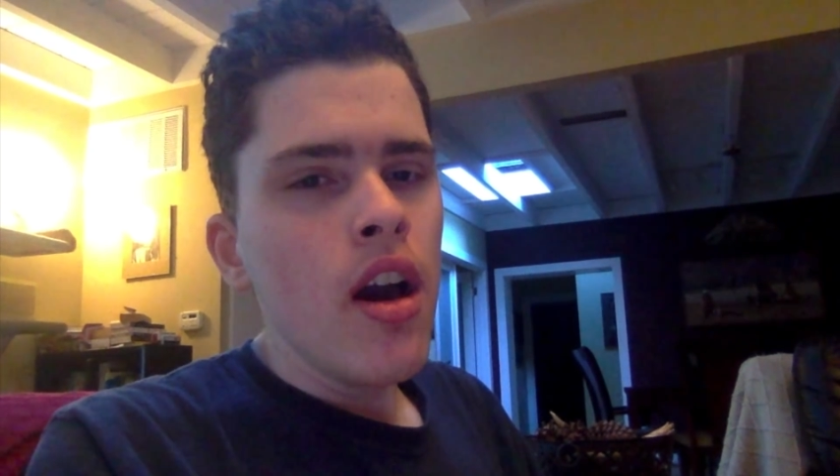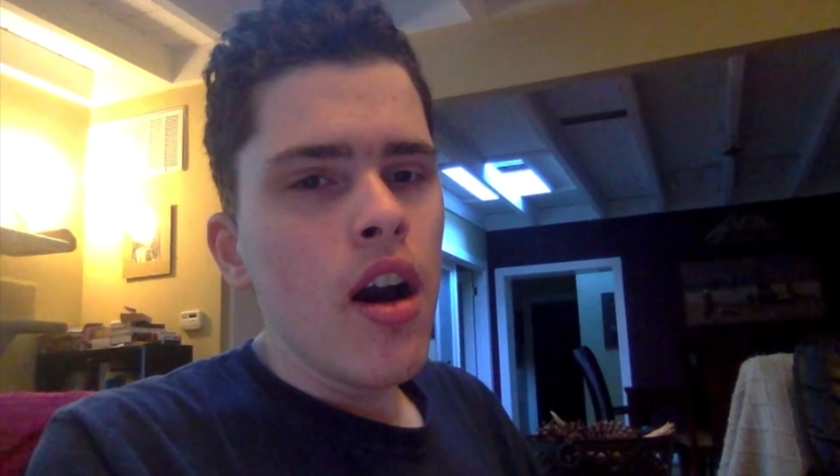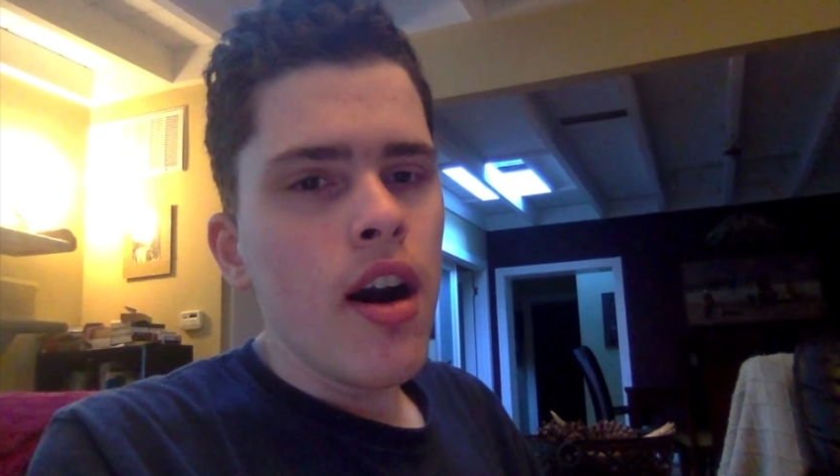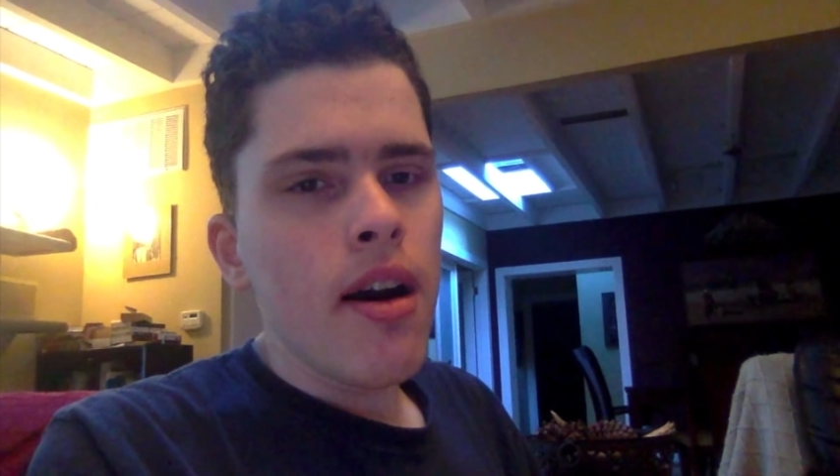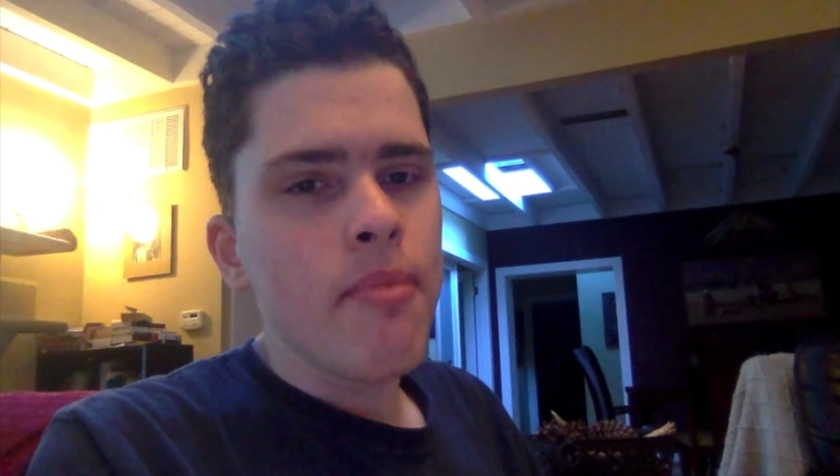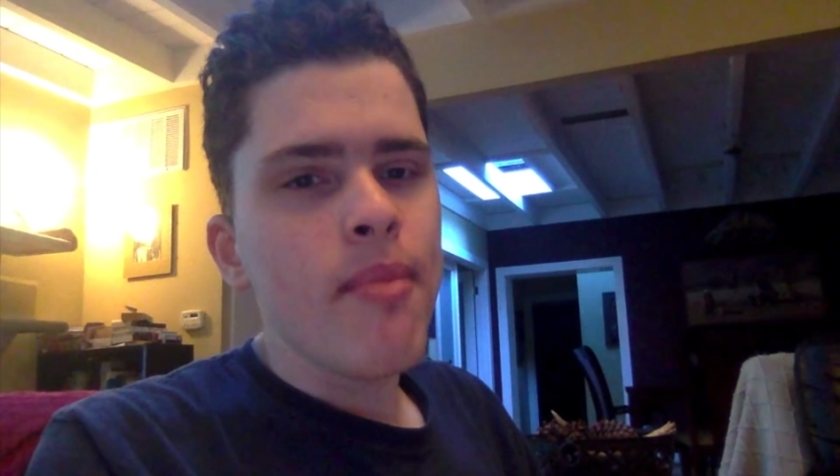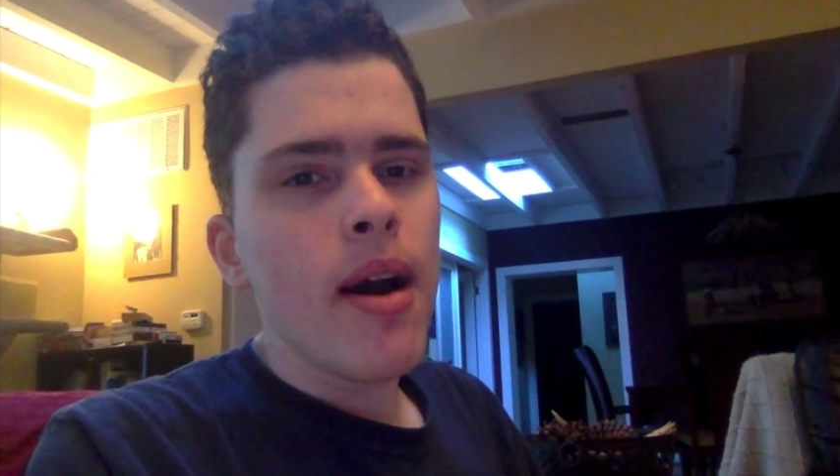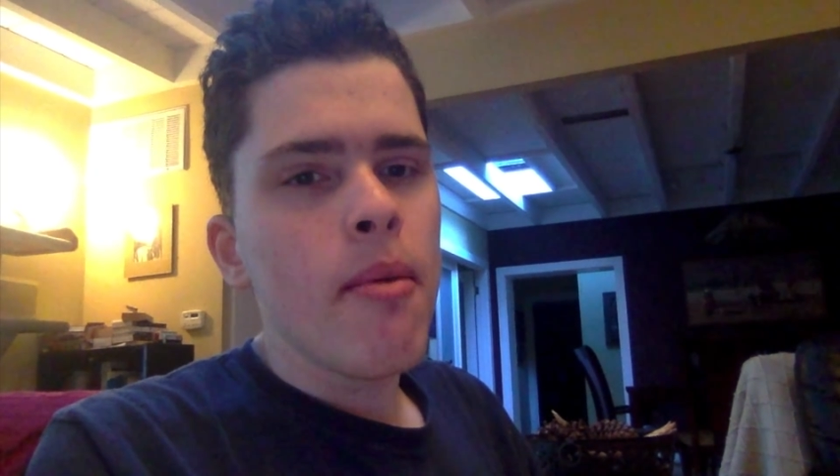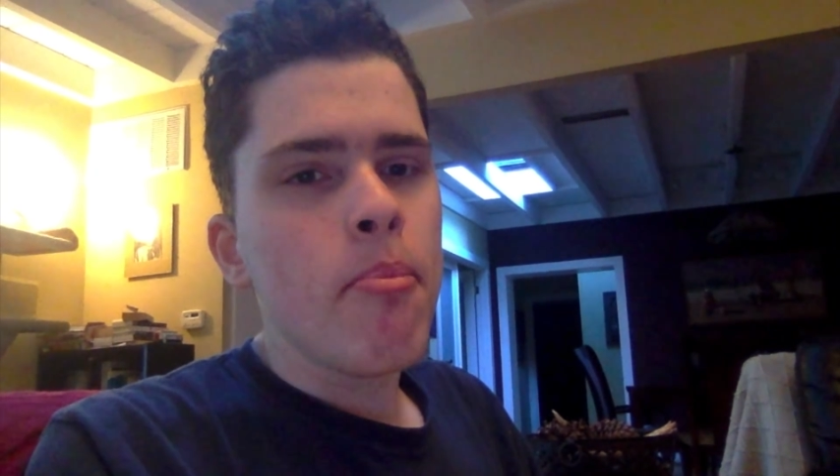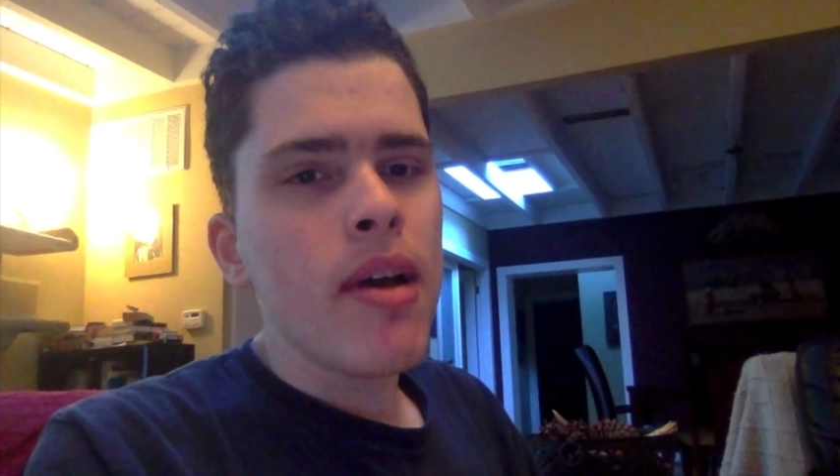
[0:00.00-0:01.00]

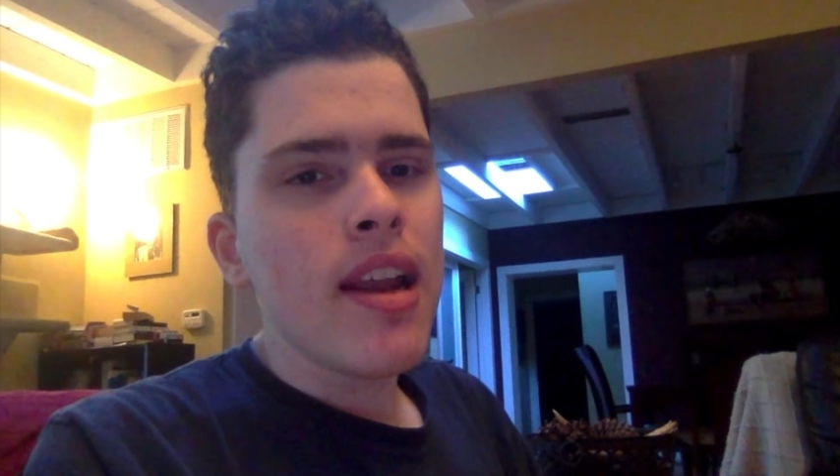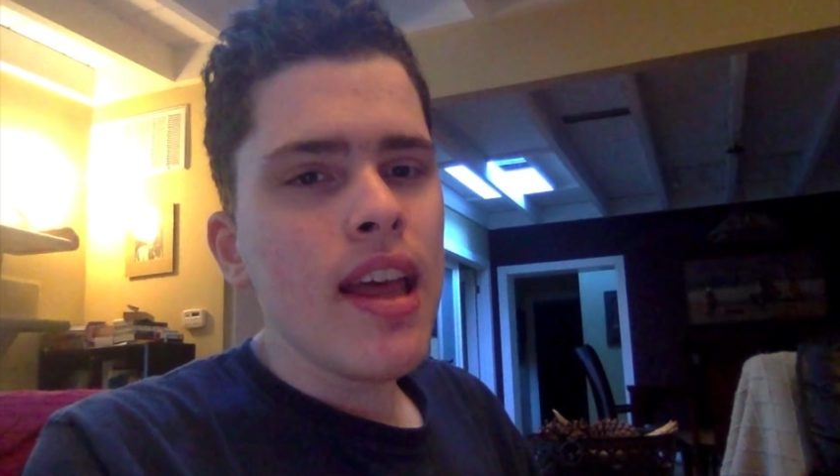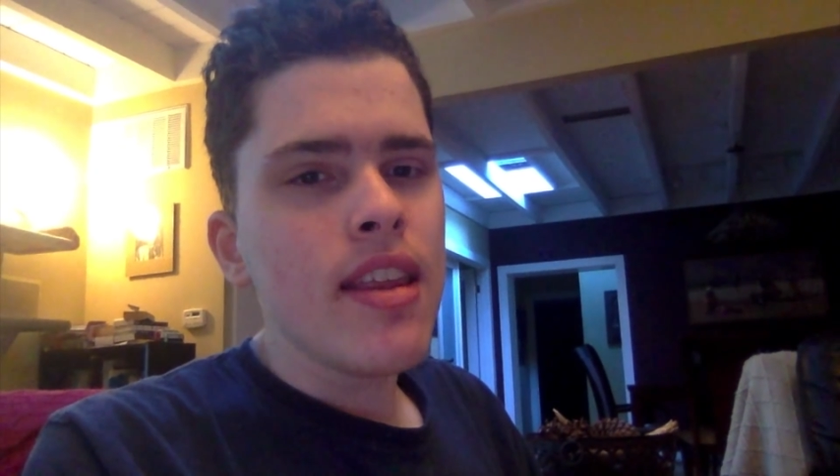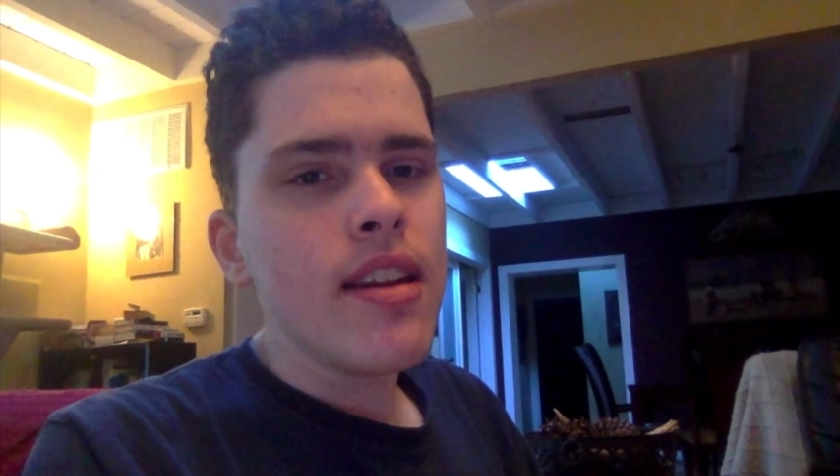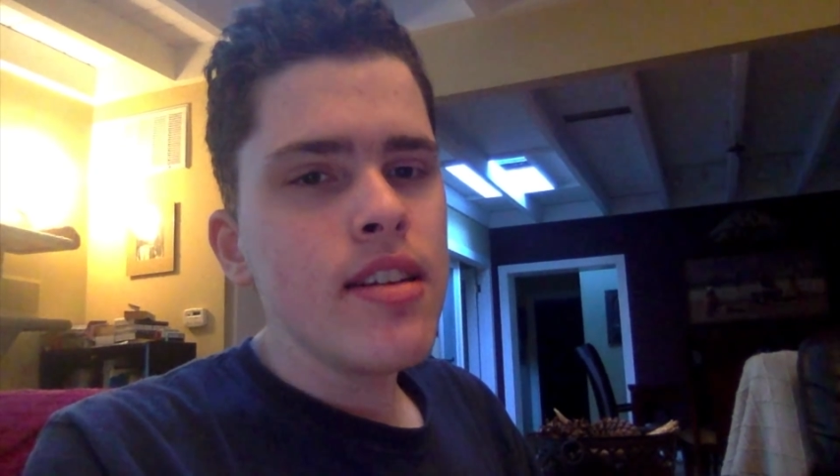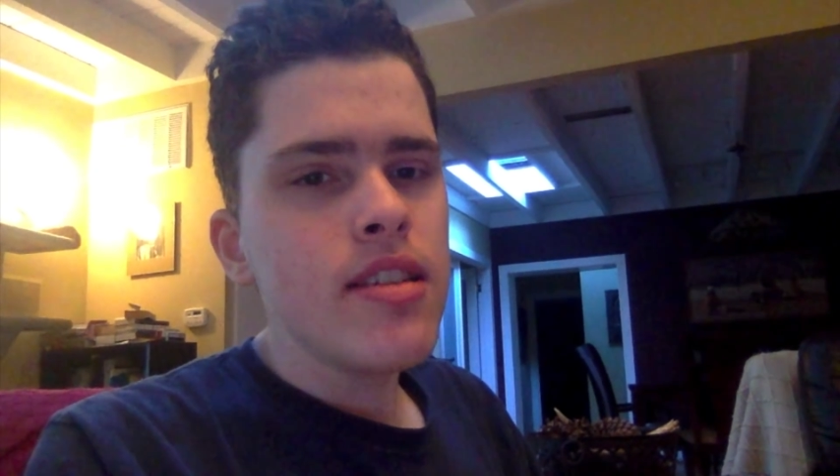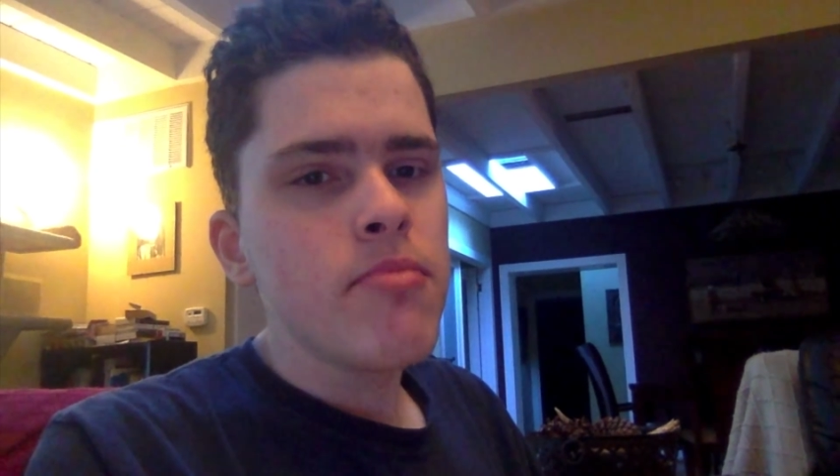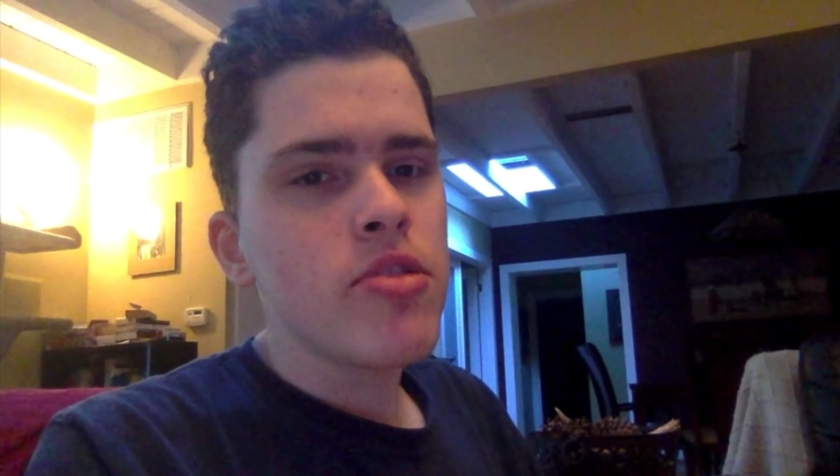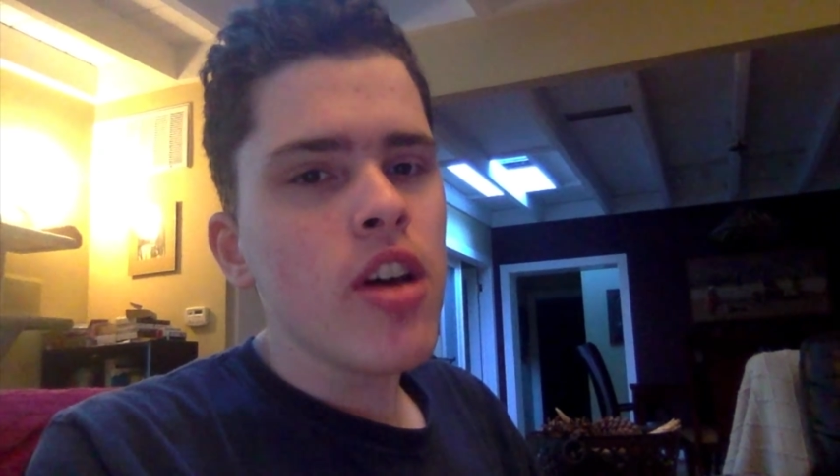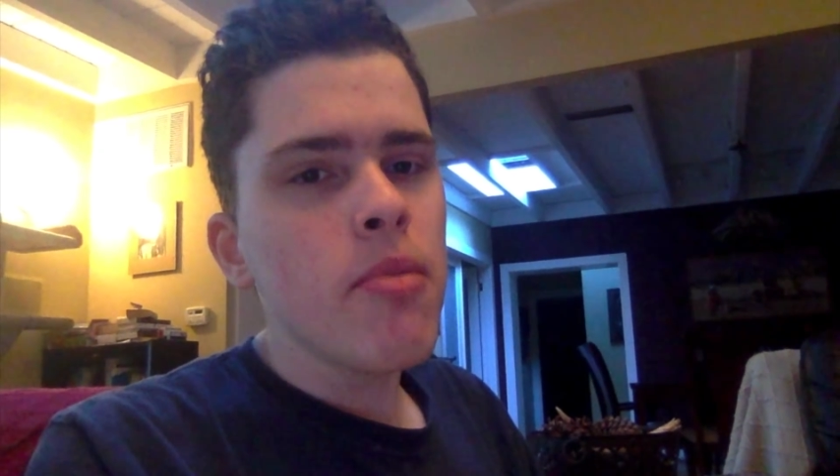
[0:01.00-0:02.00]
But again, the
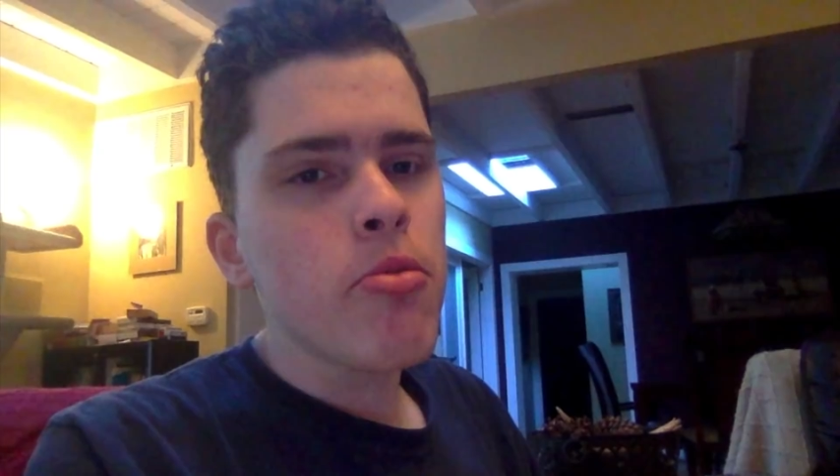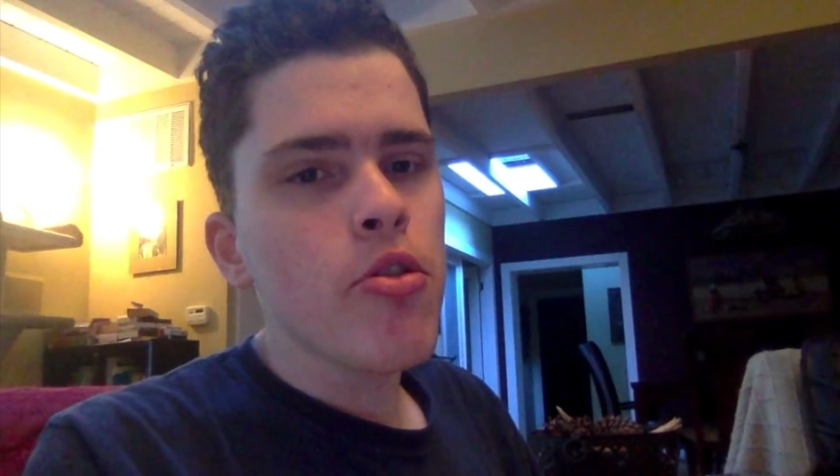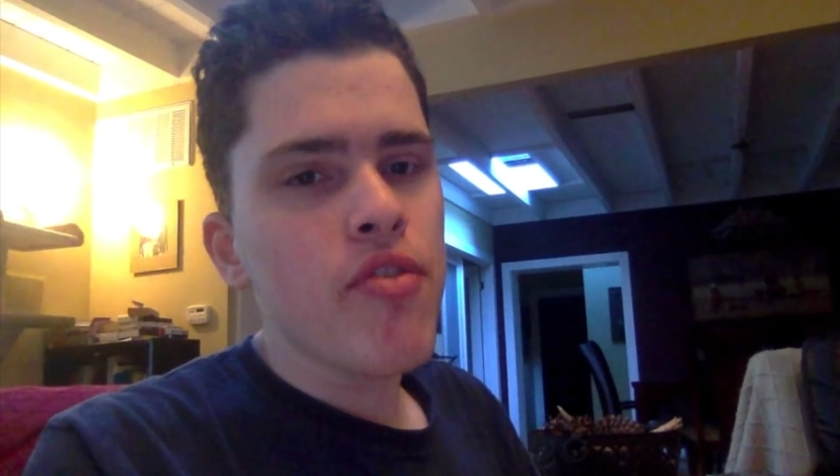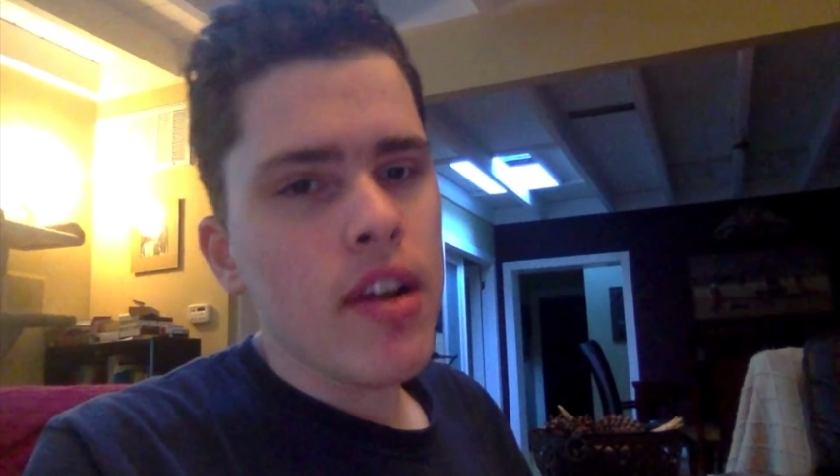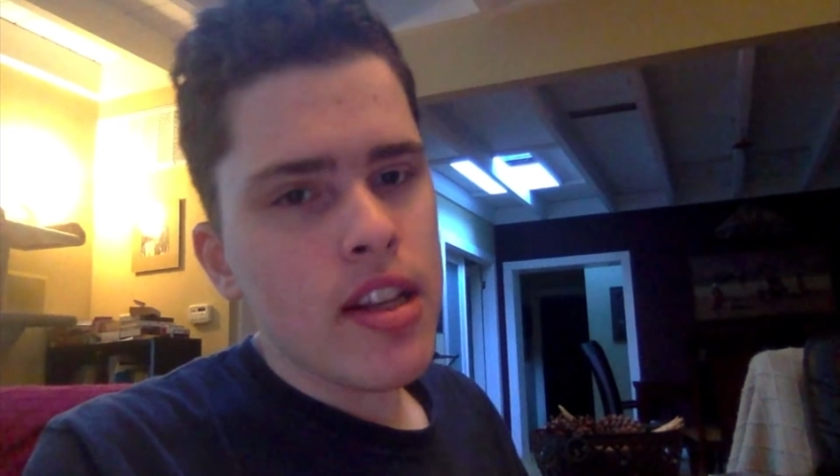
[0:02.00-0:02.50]
DSM's not perfect.